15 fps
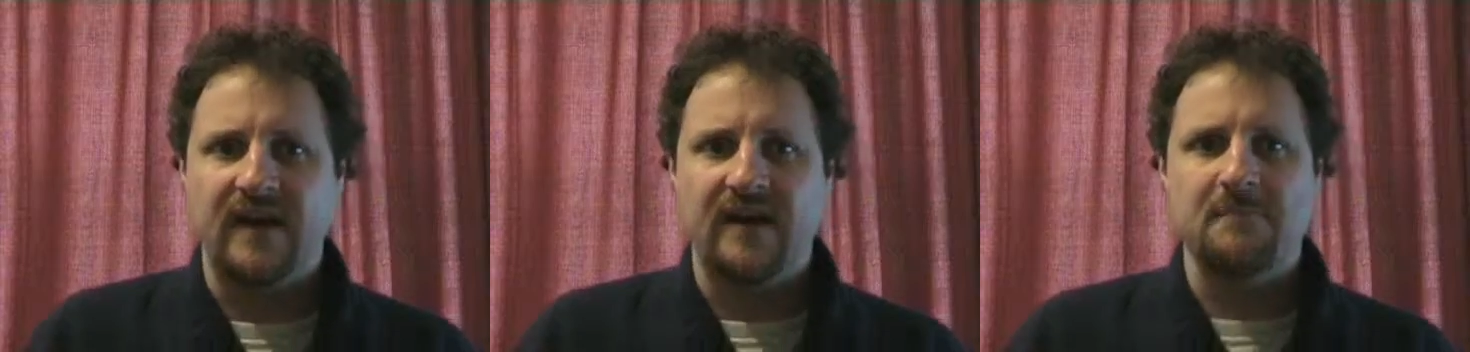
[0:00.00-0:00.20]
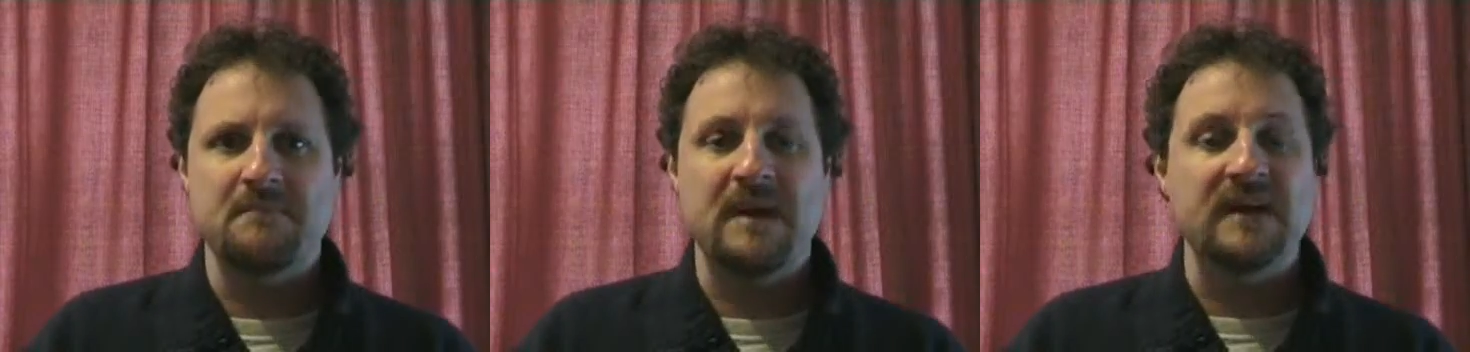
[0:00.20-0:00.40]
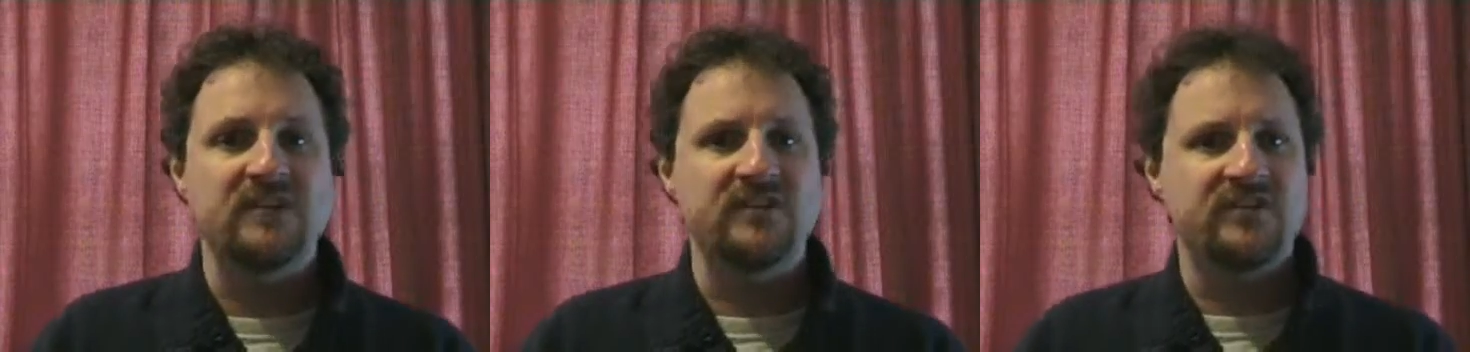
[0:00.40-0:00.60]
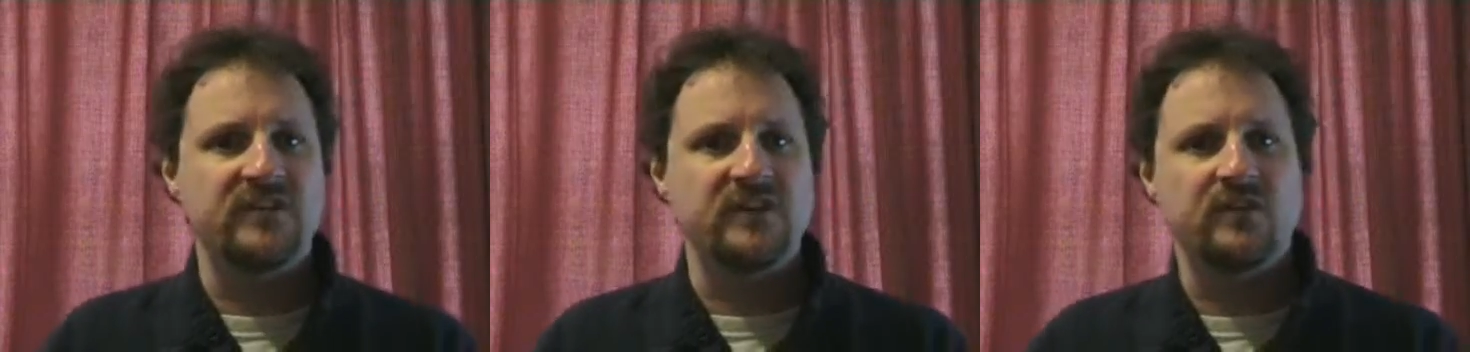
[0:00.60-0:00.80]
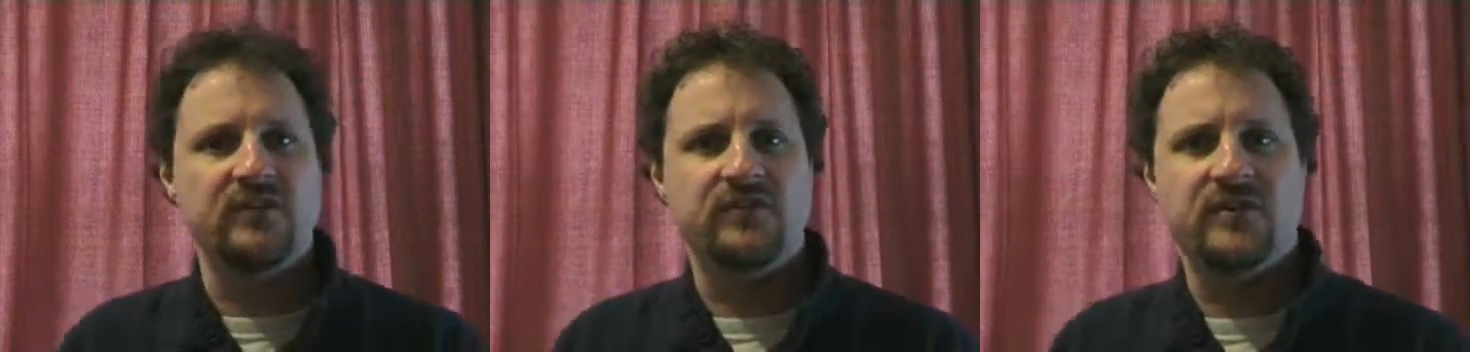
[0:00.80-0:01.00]
Monks
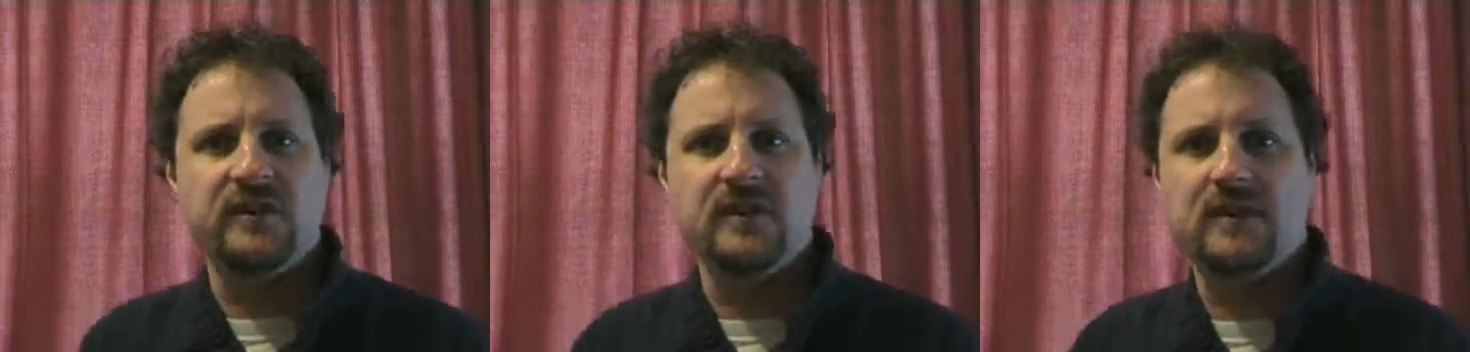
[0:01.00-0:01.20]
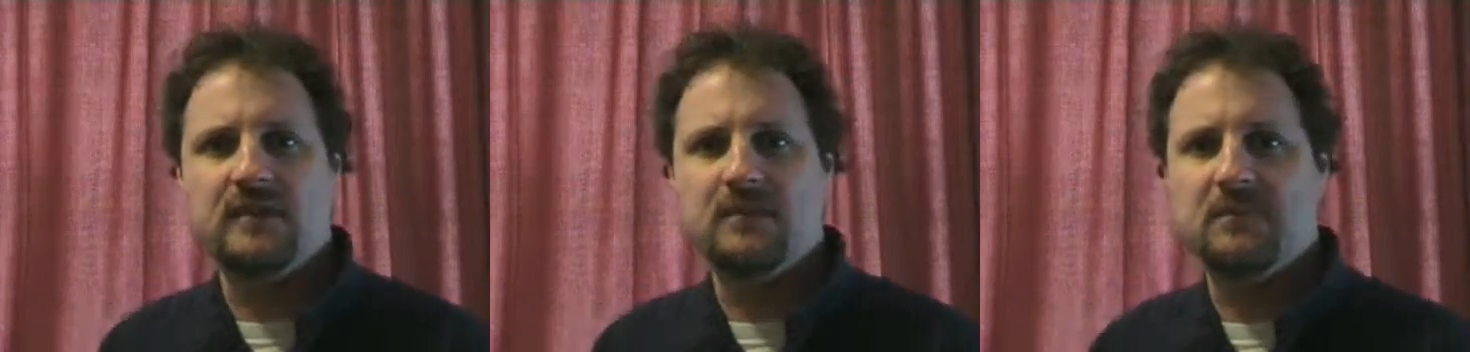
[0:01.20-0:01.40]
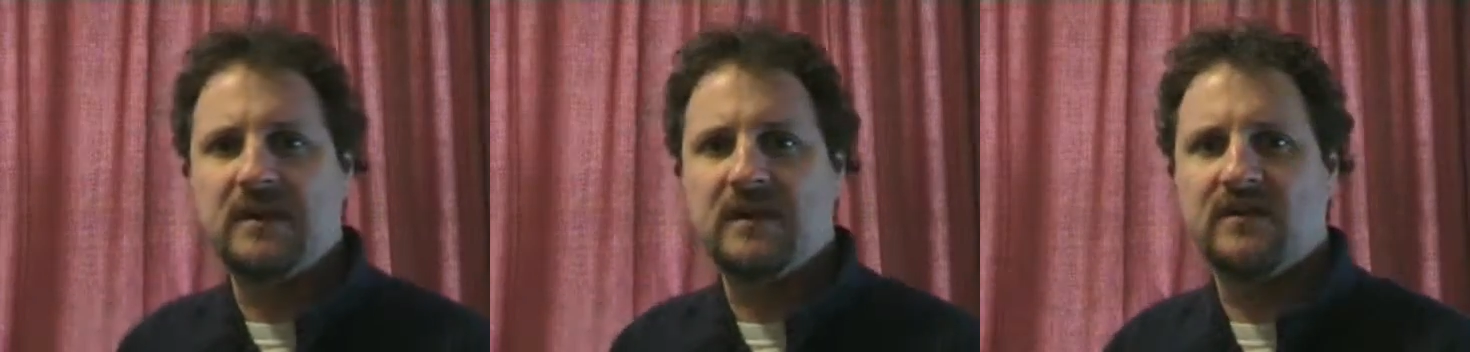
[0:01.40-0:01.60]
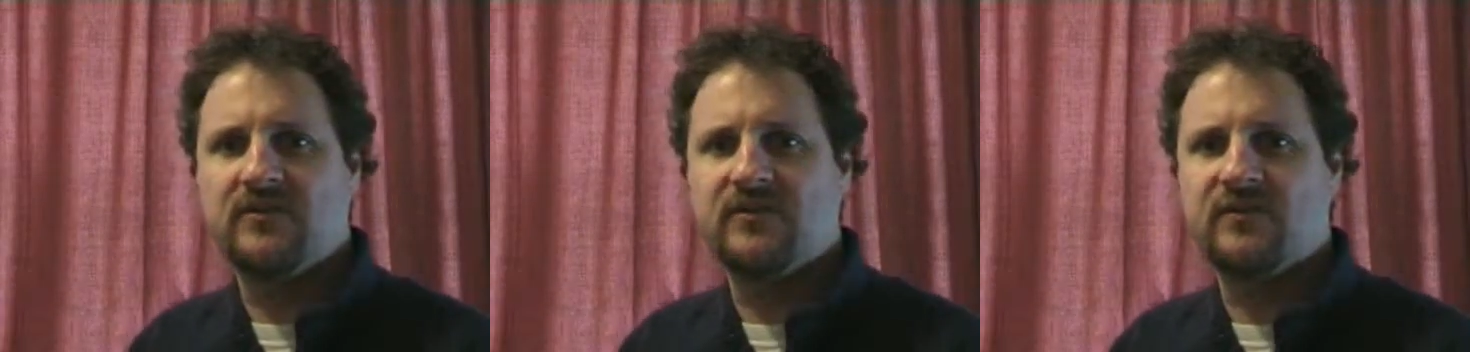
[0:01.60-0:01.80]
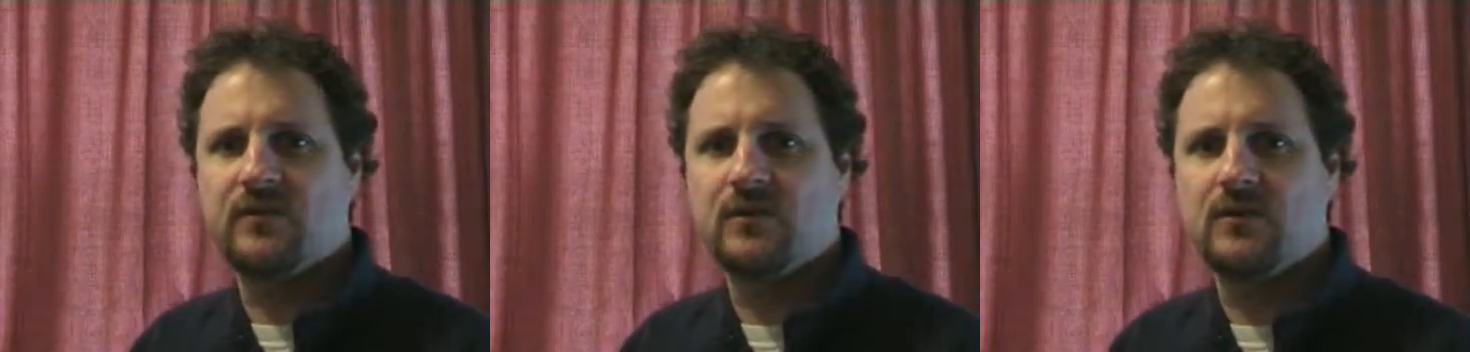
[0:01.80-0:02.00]
used the beers
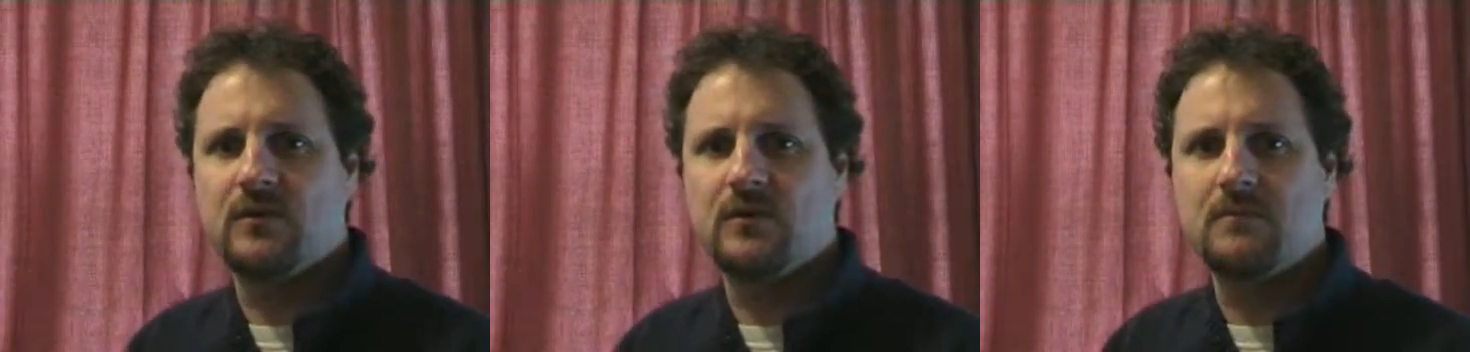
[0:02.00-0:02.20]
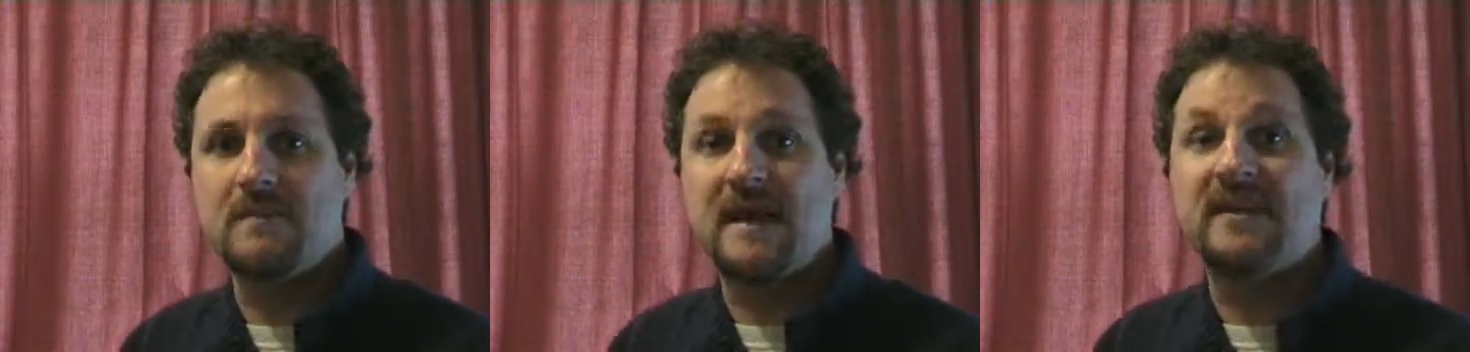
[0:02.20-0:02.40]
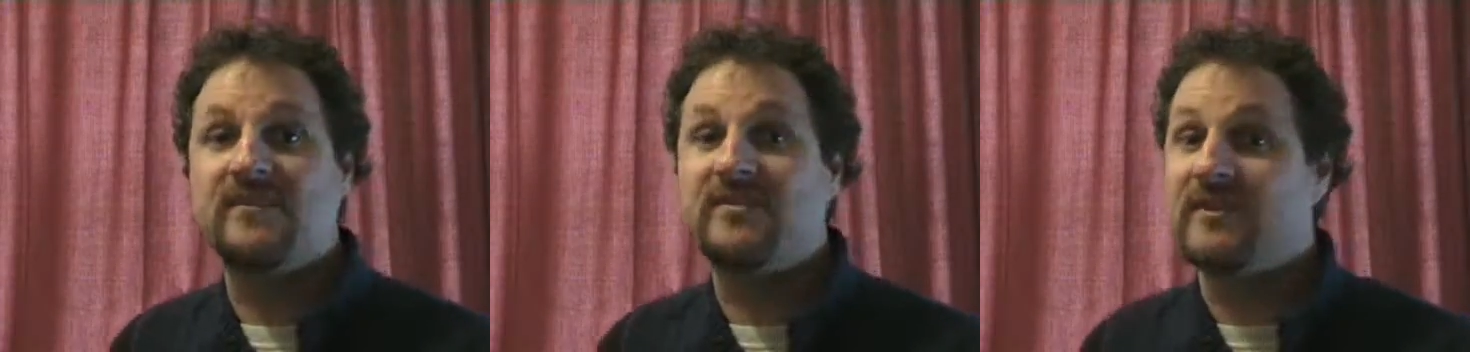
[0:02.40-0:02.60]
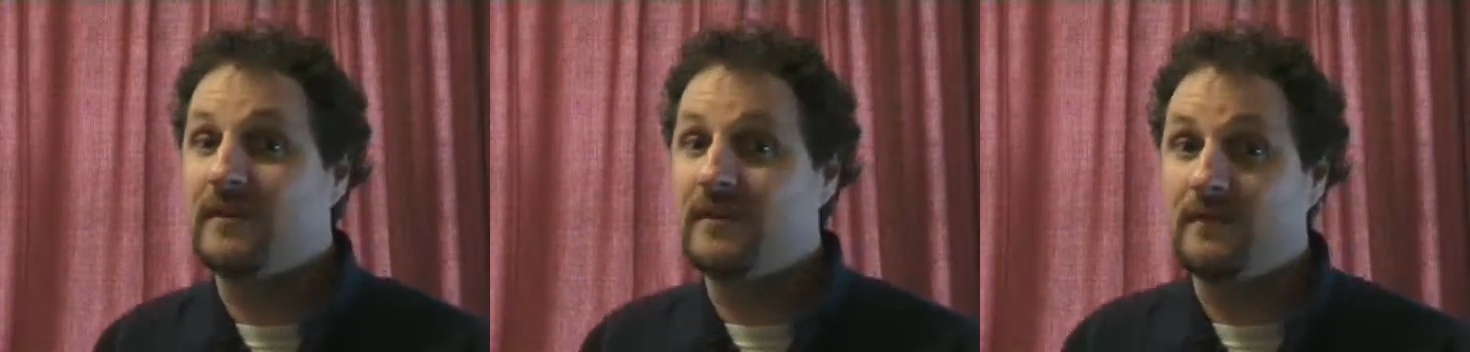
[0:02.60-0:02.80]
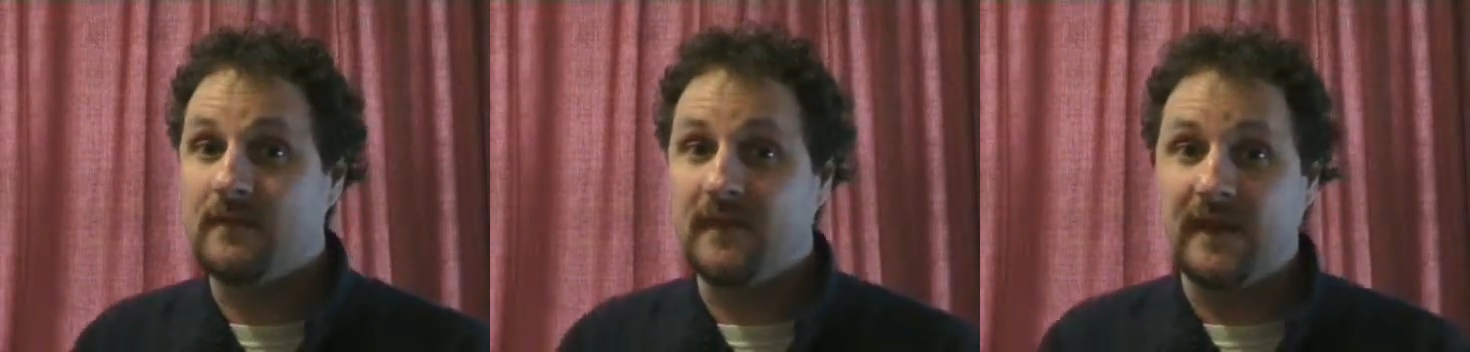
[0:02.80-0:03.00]
for medicine